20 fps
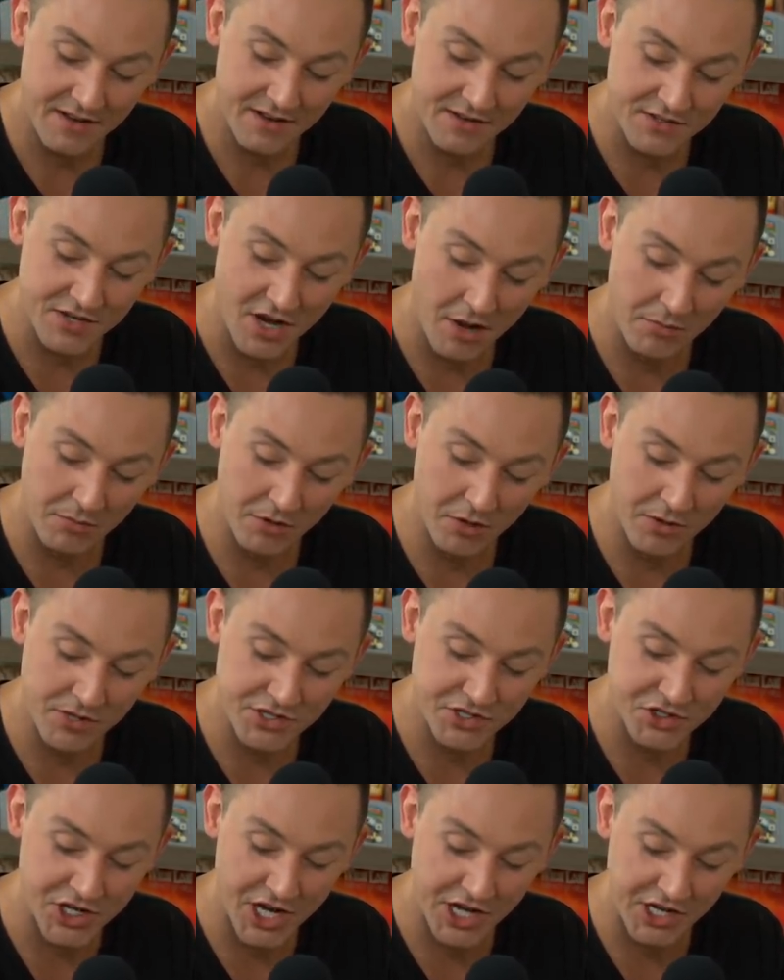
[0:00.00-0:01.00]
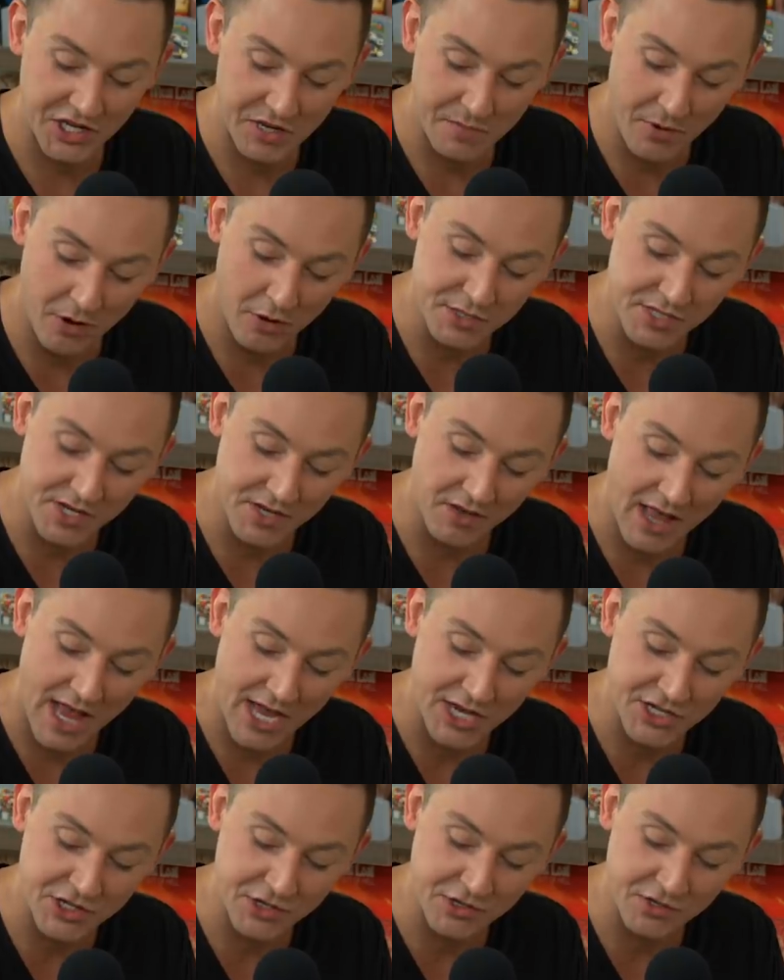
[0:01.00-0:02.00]
Tom Lewis, J T Poston,
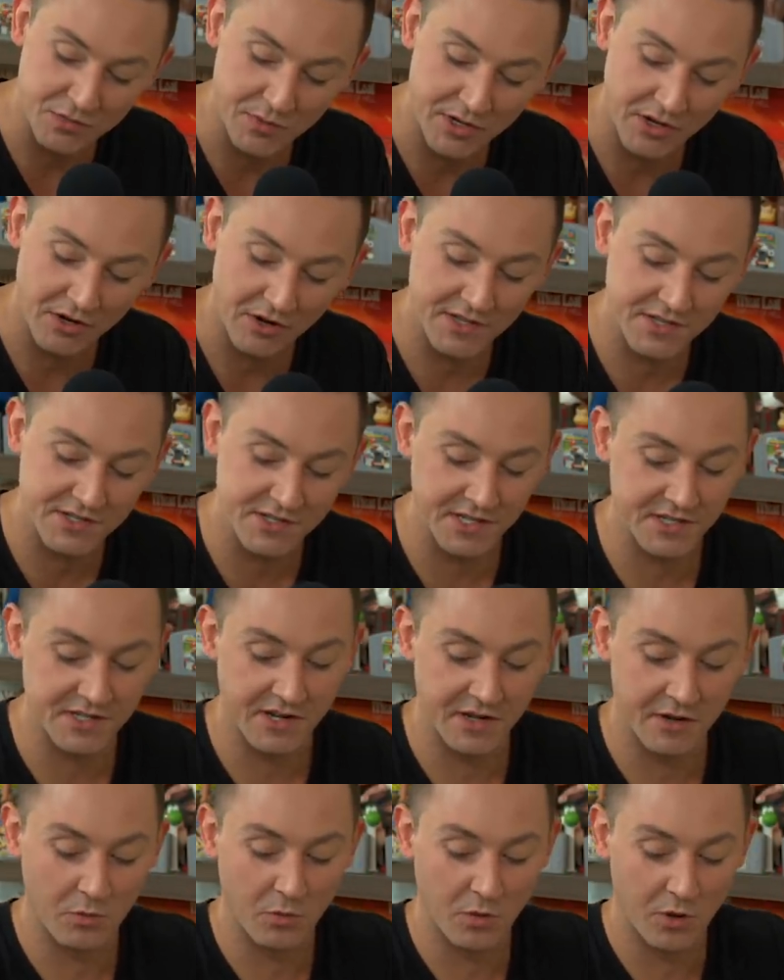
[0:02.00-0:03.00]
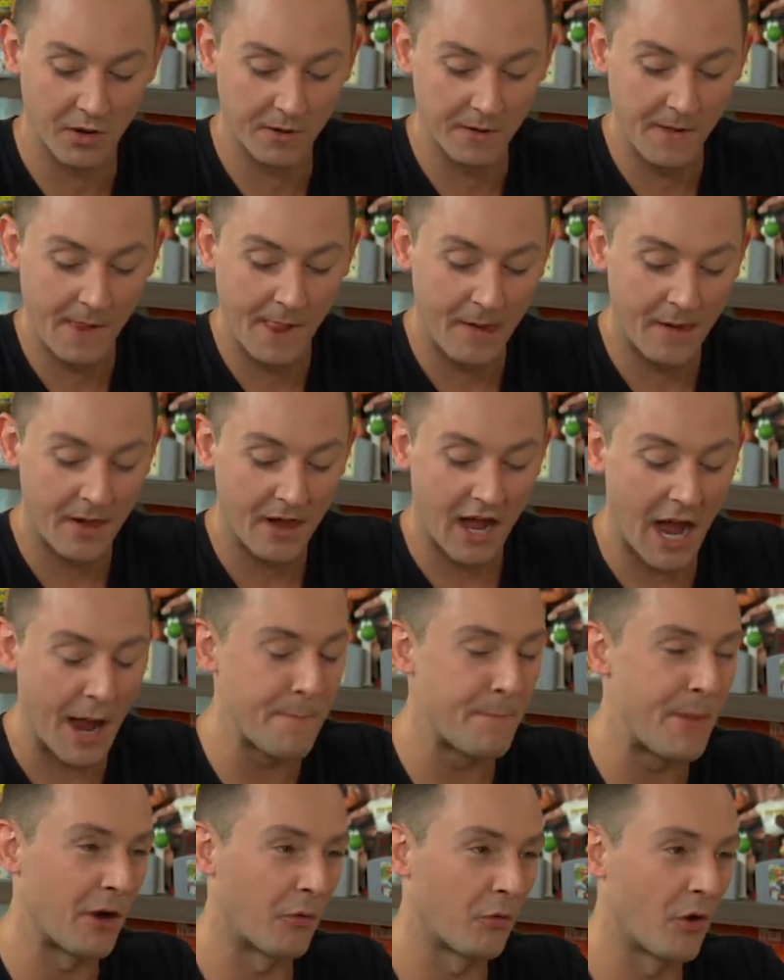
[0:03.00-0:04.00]
last year's winner at sixty to one. I
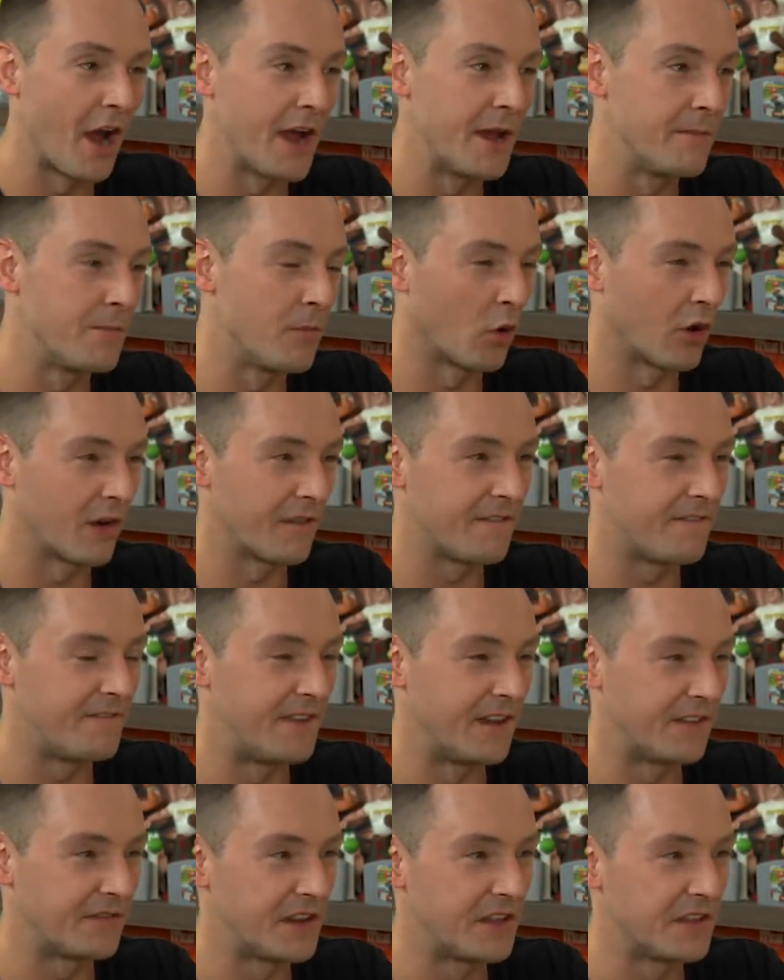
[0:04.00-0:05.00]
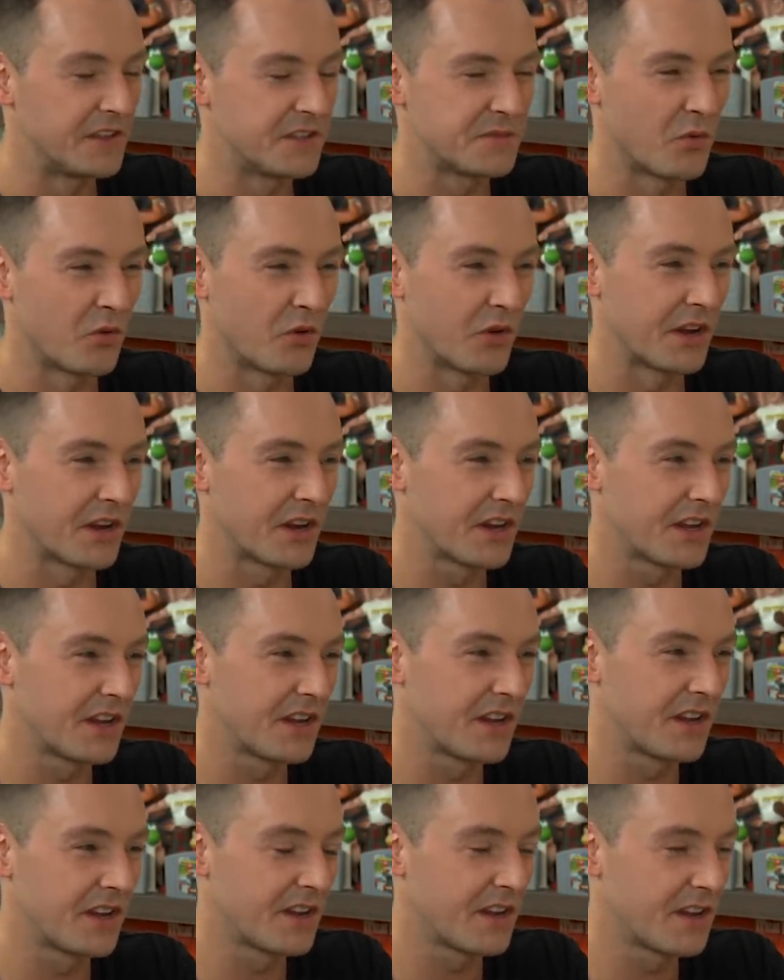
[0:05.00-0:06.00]
bet Ryan Moore at fifty this morning.
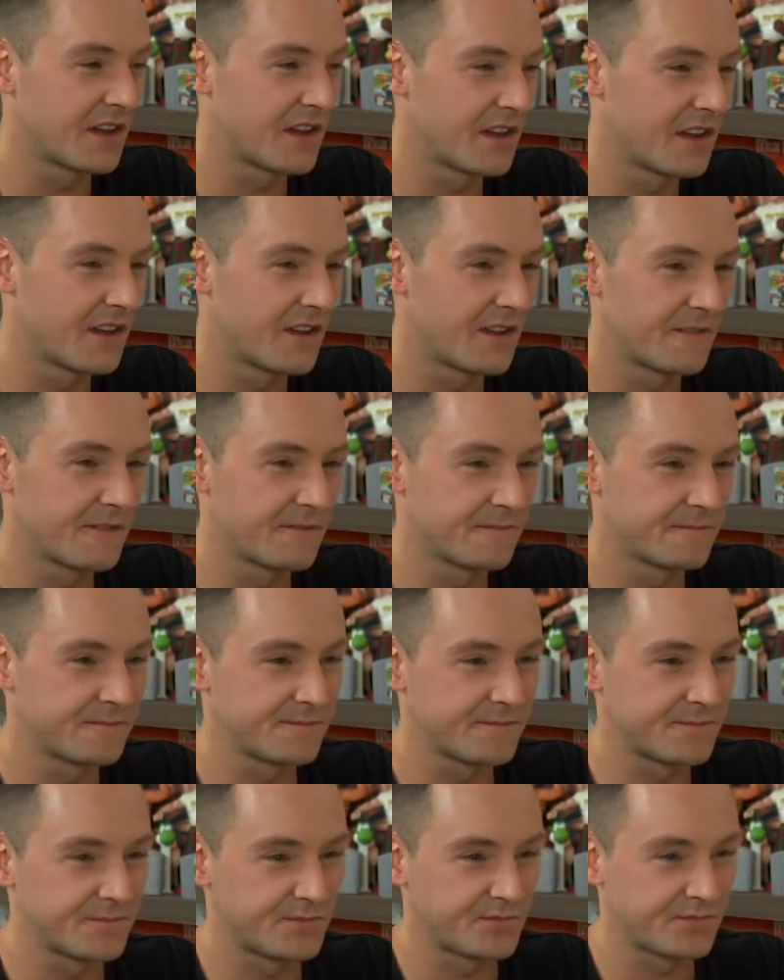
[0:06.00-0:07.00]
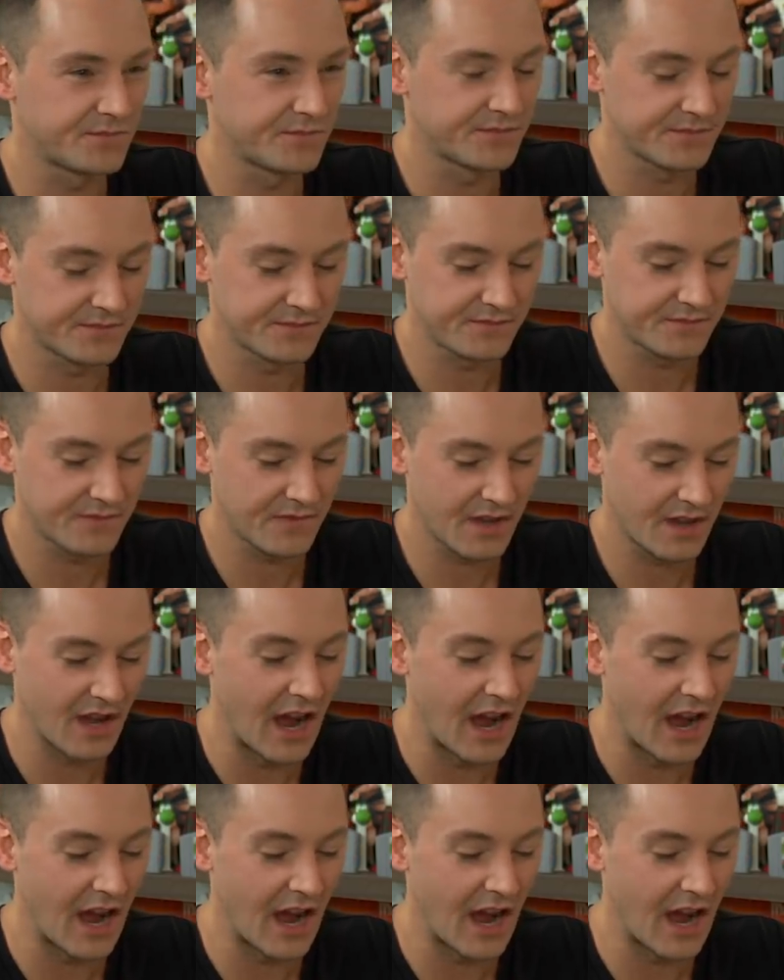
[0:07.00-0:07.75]
I bet Kevin Kisner at fifty this